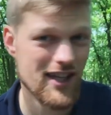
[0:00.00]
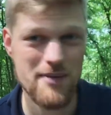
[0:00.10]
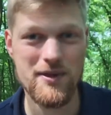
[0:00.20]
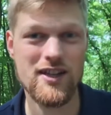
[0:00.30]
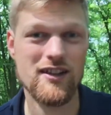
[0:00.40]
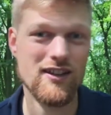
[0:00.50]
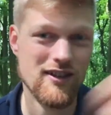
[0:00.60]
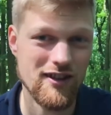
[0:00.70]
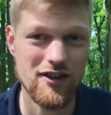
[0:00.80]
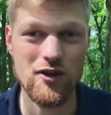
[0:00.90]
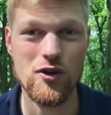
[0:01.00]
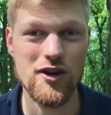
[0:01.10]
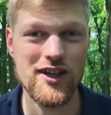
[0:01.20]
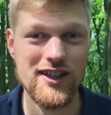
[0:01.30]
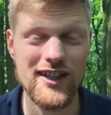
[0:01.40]
keeping the
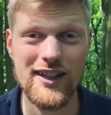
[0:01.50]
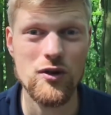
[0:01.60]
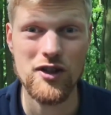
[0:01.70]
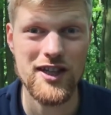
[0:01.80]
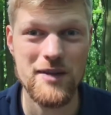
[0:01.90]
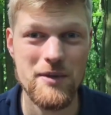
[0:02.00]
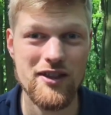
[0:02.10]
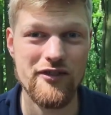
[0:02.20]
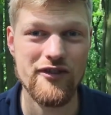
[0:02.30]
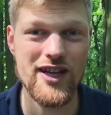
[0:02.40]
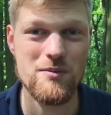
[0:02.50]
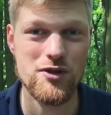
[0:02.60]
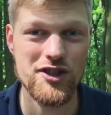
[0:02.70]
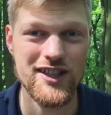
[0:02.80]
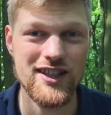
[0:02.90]
oil, like, or keeping the fire
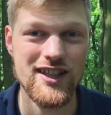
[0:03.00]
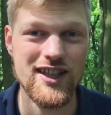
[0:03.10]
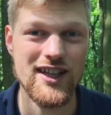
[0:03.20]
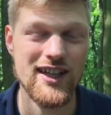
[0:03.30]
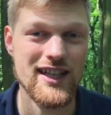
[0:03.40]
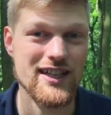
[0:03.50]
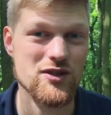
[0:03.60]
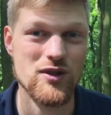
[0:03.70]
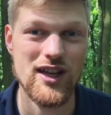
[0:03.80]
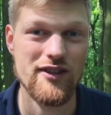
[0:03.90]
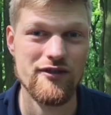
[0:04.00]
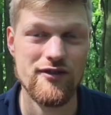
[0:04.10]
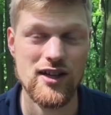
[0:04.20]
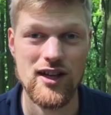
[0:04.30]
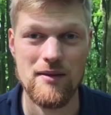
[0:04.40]
burning, and you will
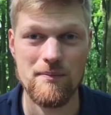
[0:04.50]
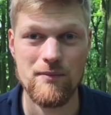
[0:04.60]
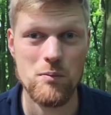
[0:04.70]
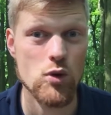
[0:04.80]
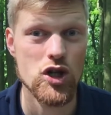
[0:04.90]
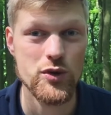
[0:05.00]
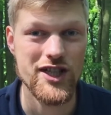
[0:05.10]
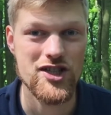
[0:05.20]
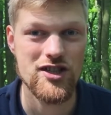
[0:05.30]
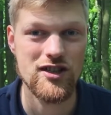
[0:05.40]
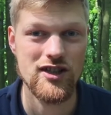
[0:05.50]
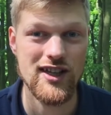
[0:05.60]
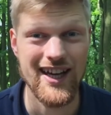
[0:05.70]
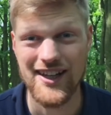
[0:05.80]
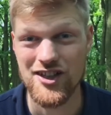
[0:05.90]
have more reach.
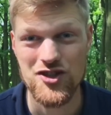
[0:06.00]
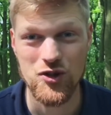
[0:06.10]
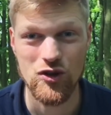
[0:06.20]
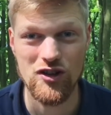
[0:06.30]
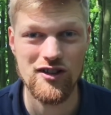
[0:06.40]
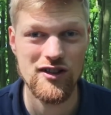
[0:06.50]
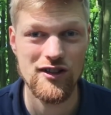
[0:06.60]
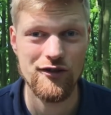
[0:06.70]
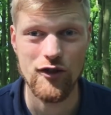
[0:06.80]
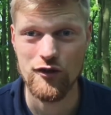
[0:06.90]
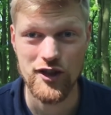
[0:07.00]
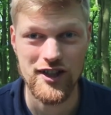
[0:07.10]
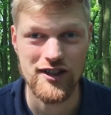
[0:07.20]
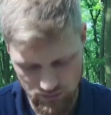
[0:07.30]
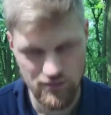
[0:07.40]
And it's all for
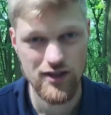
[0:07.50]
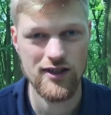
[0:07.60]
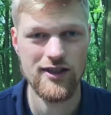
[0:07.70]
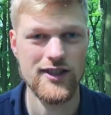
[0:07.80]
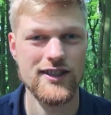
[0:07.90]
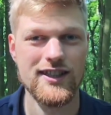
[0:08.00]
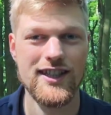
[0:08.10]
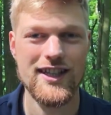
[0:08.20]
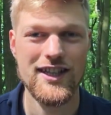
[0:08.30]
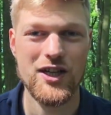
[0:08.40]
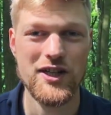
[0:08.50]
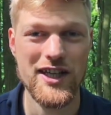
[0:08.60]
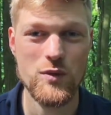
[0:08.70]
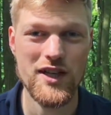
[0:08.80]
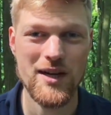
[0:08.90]
free.
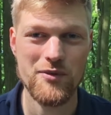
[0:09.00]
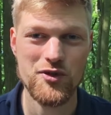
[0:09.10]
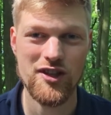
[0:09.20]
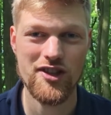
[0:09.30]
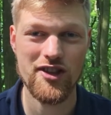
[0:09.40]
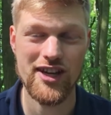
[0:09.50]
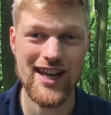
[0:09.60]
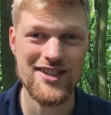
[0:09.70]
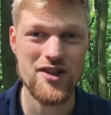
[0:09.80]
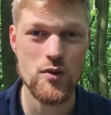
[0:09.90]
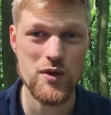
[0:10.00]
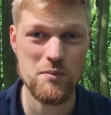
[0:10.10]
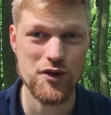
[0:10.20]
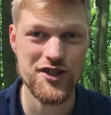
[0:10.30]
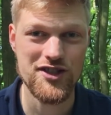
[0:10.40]
Okay, we come to the last 3
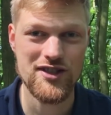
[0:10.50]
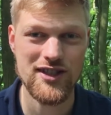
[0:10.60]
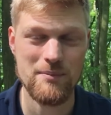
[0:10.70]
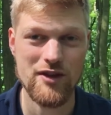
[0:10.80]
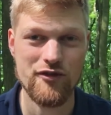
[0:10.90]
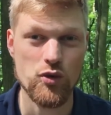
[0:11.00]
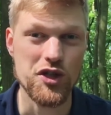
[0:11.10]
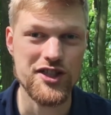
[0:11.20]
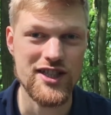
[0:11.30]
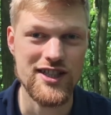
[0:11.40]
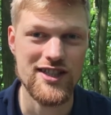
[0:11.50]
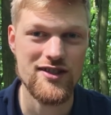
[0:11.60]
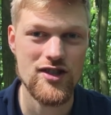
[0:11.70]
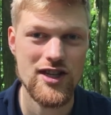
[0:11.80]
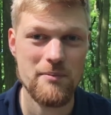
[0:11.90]
points. Number 14
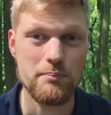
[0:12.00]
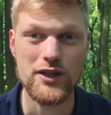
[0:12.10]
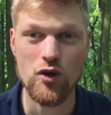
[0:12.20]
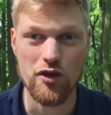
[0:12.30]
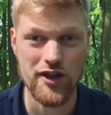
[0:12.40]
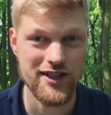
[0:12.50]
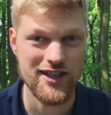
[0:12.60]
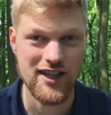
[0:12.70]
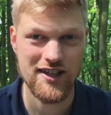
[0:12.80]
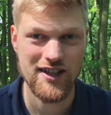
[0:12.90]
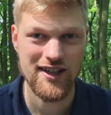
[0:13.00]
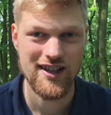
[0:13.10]
is be authentic.